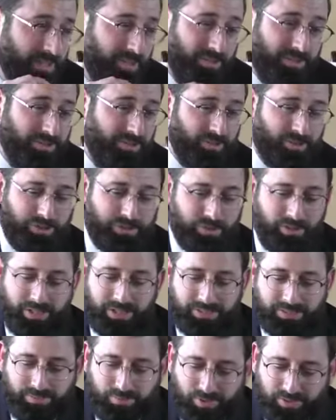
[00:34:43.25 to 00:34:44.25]
So in
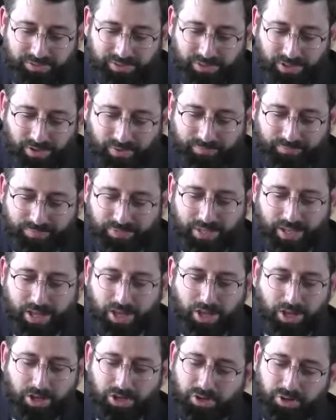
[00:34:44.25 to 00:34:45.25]
Judaism also,
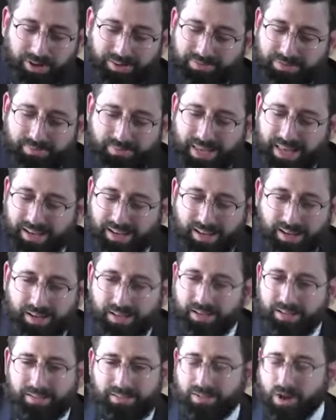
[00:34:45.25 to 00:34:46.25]
you don't have to make
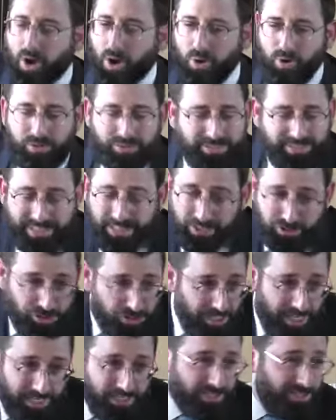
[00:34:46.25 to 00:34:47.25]
wholesale
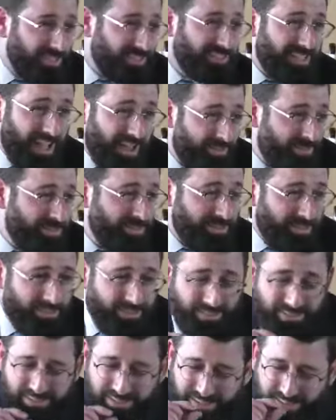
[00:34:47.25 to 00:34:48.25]
changes every
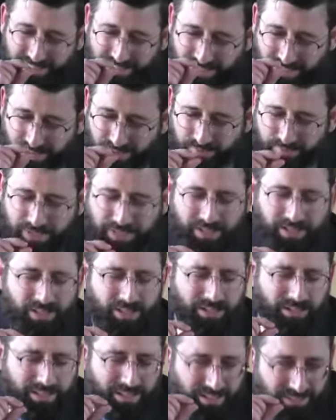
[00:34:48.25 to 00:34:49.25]
single little bit, a
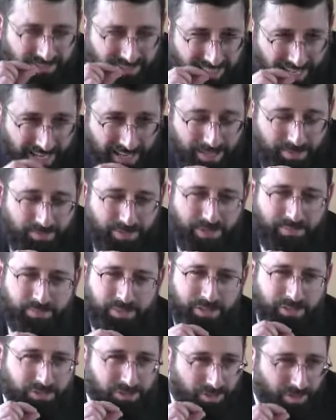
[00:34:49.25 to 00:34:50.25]
little tiny bit,
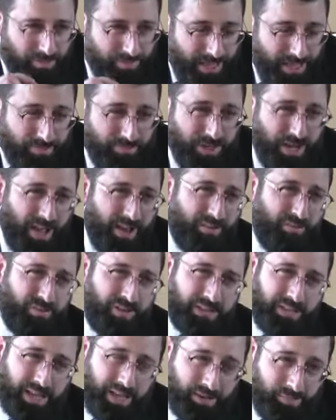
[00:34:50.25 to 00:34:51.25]
minuscule amount, but
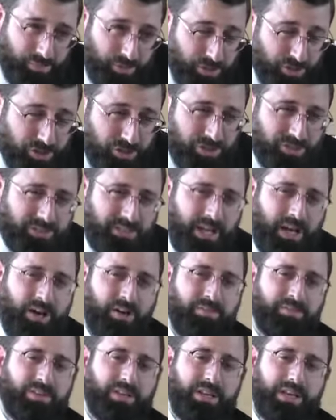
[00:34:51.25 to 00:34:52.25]
every day to push
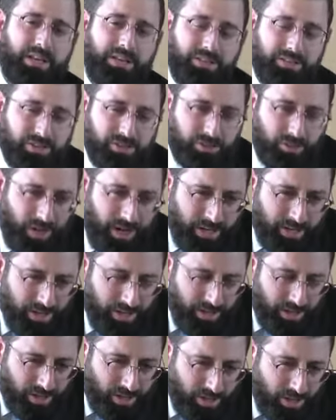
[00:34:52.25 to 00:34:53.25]
yourself to try
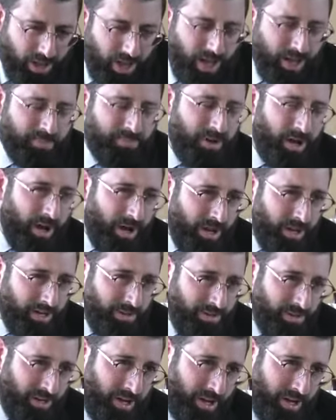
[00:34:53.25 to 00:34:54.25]
to climb
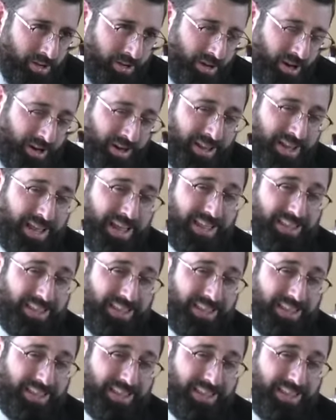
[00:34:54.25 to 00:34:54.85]
higher and higher and higher.